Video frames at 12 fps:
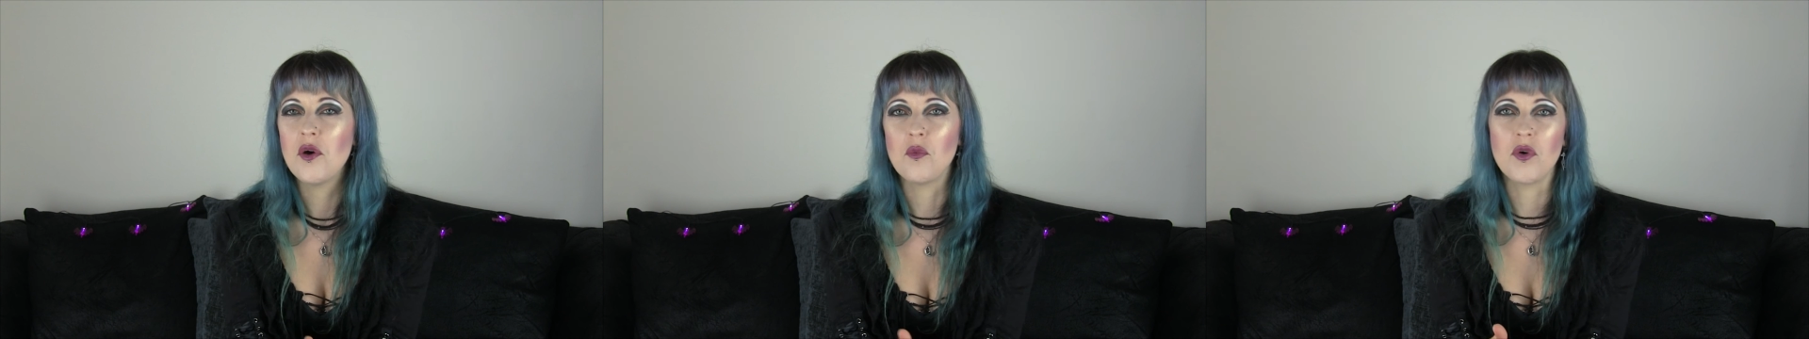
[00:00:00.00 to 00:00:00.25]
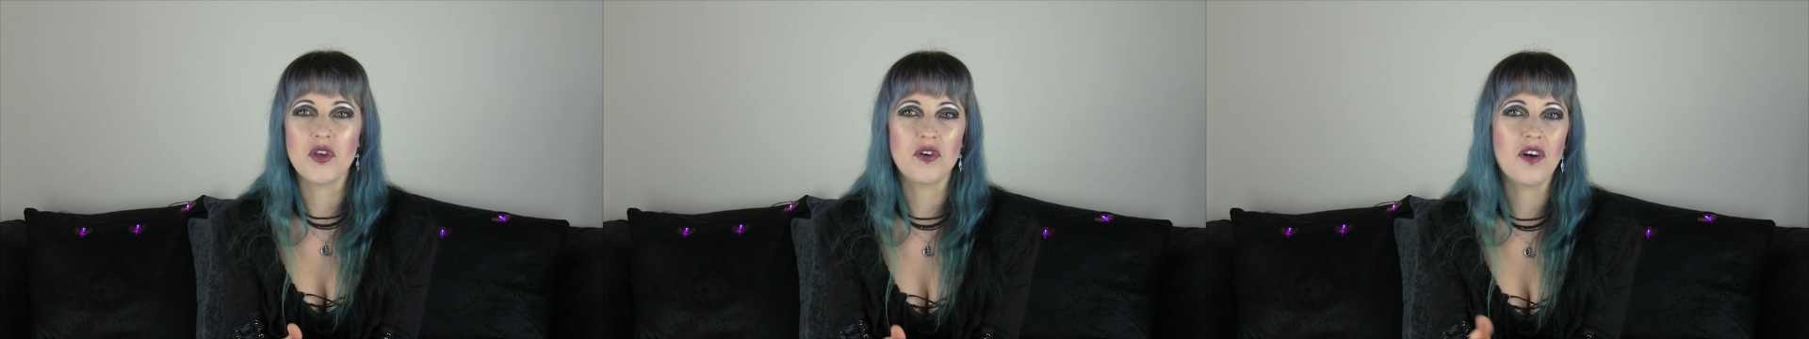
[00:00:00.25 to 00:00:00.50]

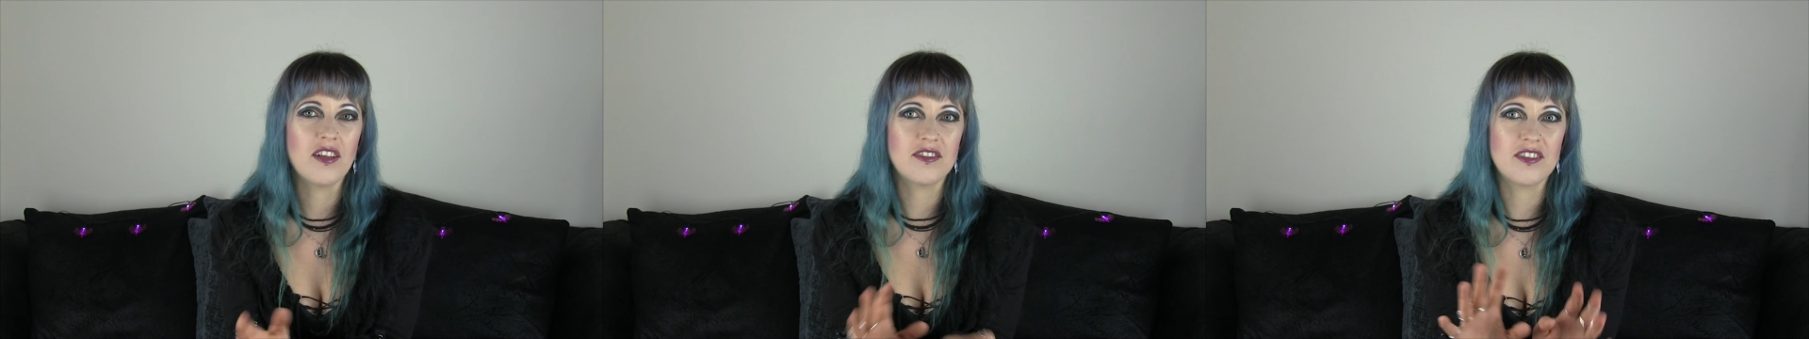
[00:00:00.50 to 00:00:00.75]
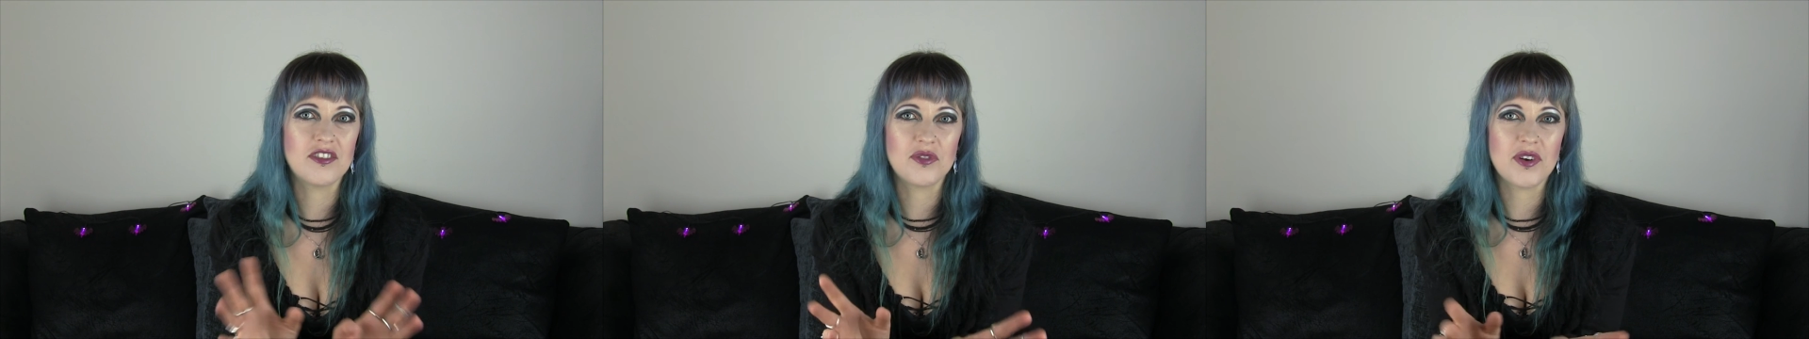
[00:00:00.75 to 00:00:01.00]
what your
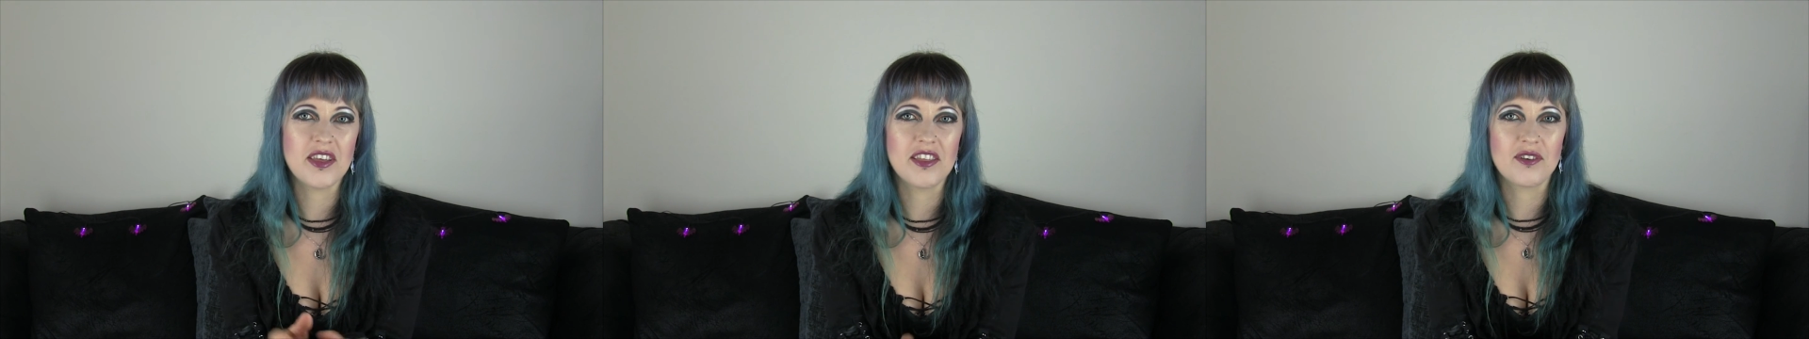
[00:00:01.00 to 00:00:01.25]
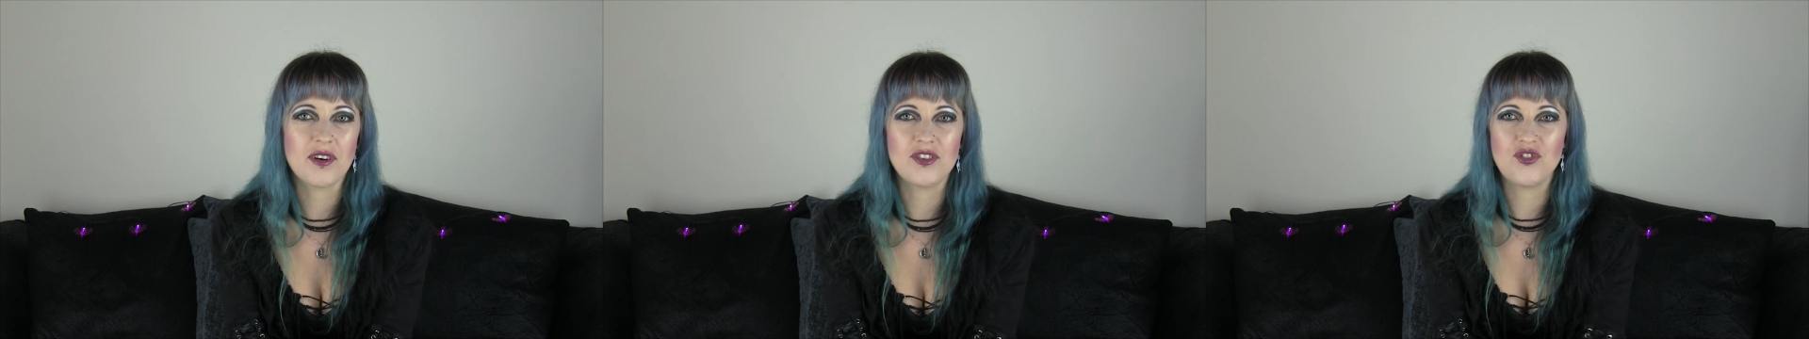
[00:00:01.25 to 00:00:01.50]
answers to any of the
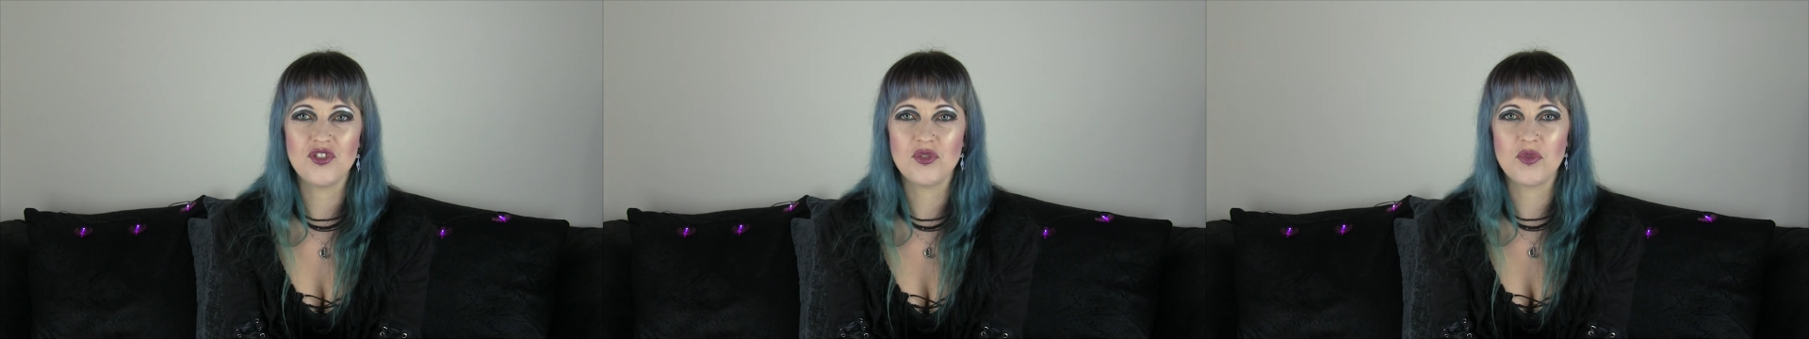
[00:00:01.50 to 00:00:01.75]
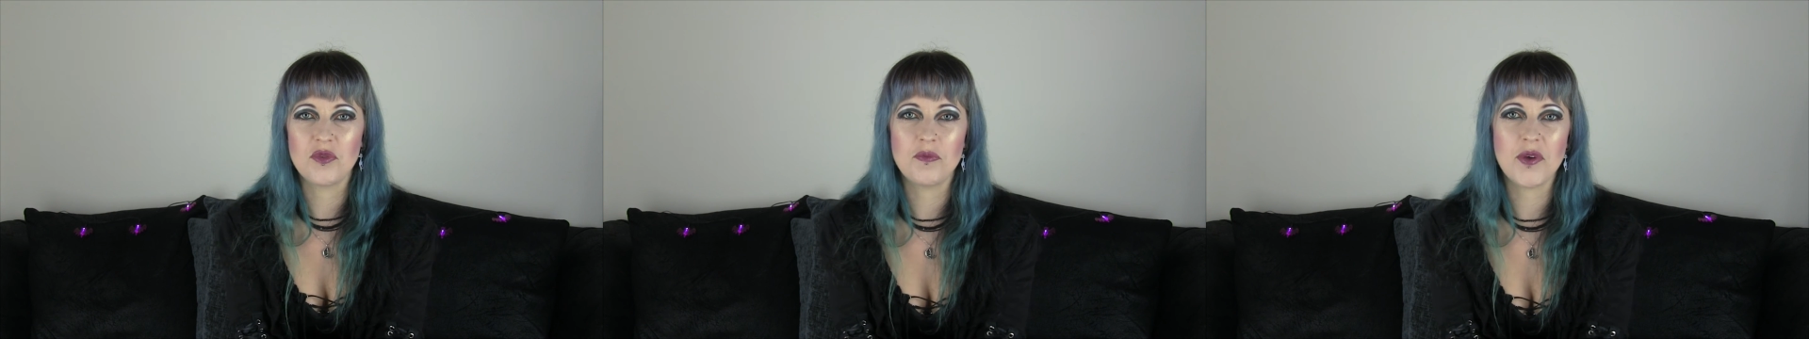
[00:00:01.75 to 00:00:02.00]
questions
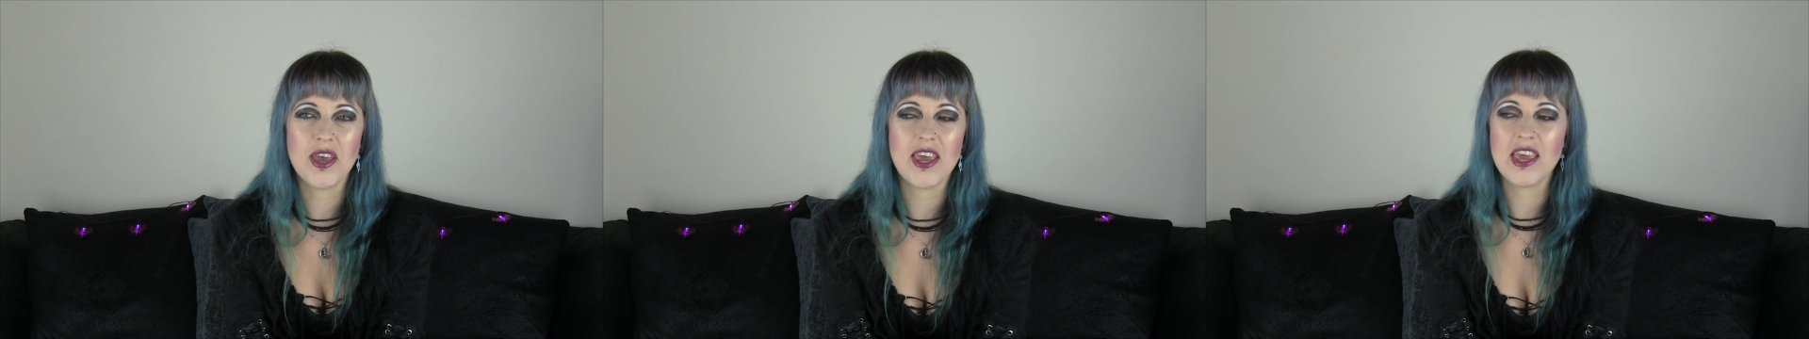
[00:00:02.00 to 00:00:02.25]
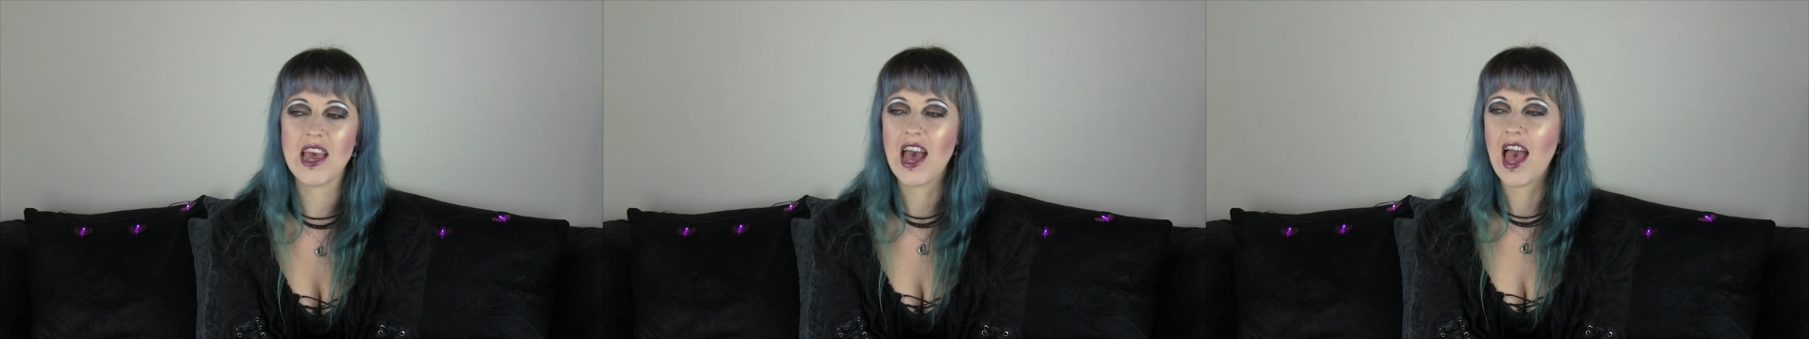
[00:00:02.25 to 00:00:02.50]
would
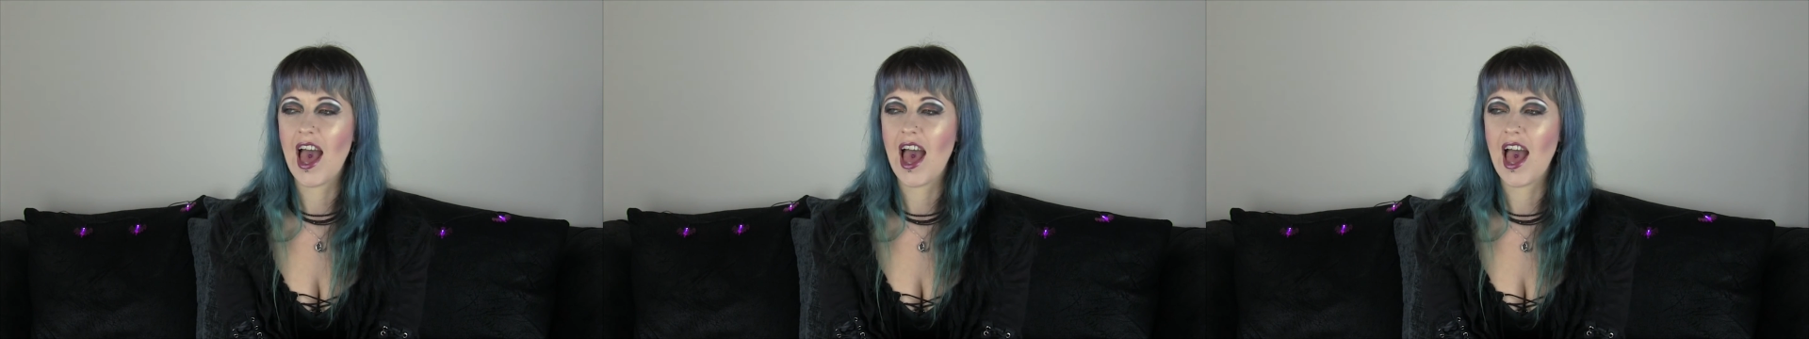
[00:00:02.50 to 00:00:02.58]
be,